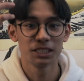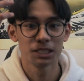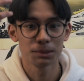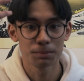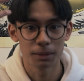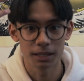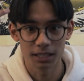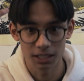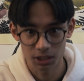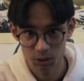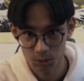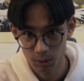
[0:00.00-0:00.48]

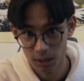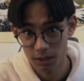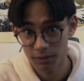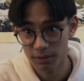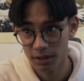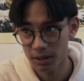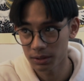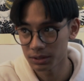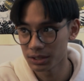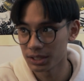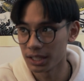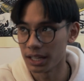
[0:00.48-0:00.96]
spending 12
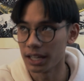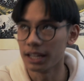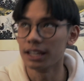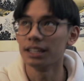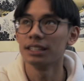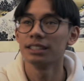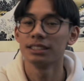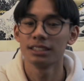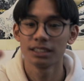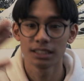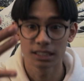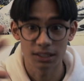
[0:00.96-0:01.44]
hours a
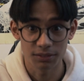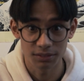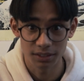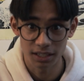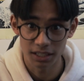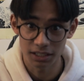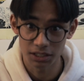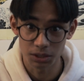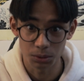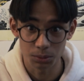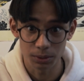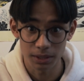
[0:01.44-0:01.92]
day, 7
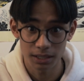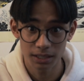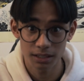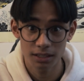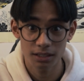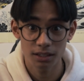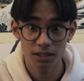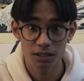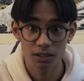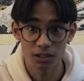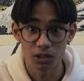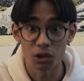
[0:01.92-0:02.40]
days a week,
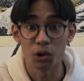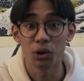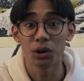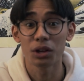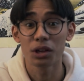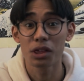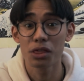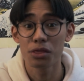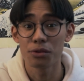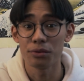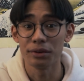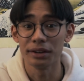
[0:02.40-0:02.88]

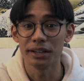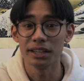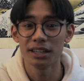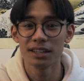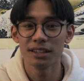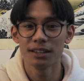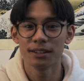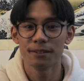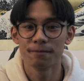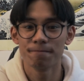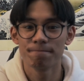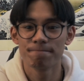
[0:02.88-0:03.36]
learning 3D?